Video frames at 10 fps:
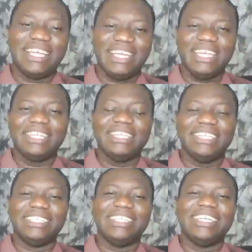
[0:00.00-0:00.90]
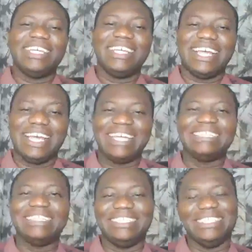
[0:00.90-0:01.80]
healing,
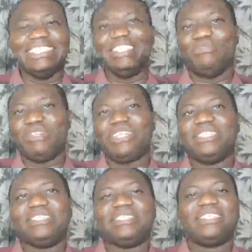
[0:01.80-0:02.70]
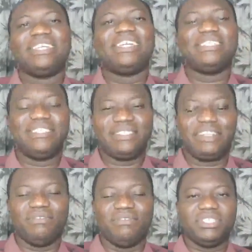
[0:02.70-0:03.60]
and deliverance
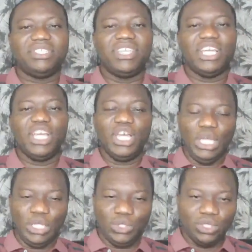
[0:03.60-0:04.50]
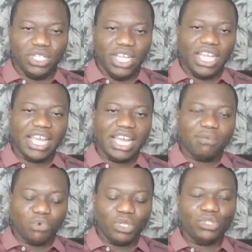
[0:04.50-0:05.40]
service. Today
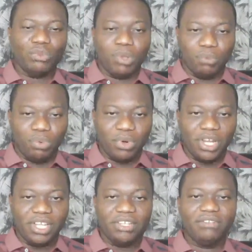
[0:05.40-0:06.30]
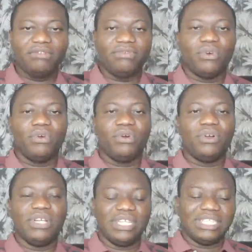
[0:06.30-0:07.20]
I'm going to be praying for
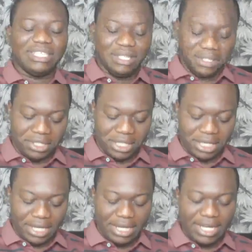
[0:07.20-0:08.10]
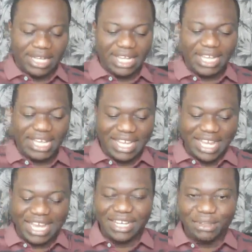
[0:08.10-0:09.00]
the sick
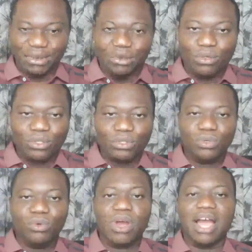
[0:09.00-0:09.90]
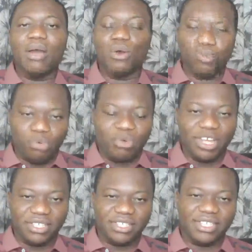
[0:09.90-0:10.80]
and those who are
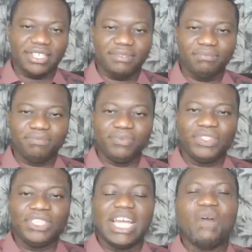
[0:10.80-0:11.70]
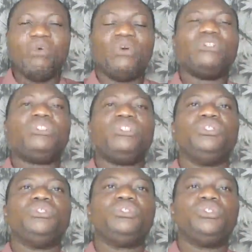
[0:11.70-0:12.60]
oppressed. I want
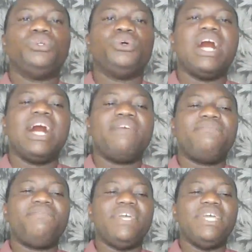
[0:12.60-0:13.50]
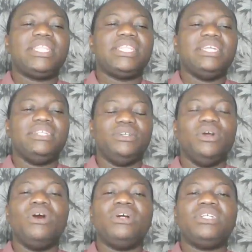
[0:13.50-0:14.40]
you to have faith in
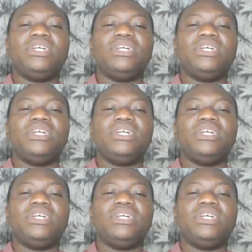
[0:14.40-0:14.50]
God.